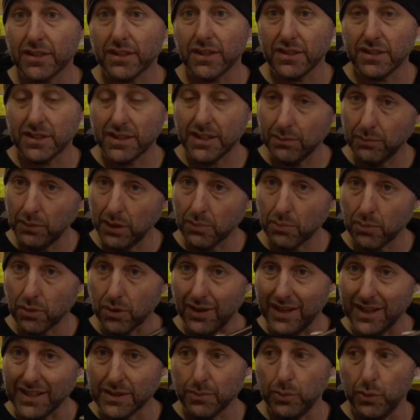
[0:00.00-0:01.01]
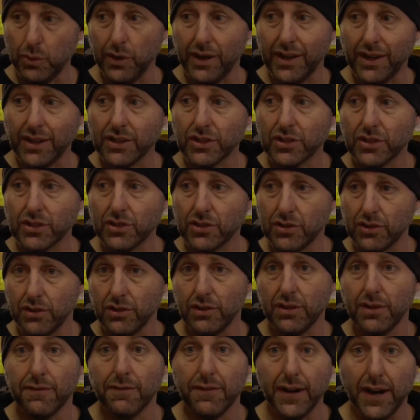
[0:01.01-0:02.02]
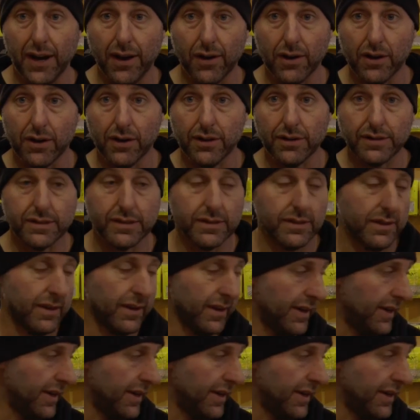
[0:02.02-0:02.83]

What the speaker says: So similar price point to the Pharos.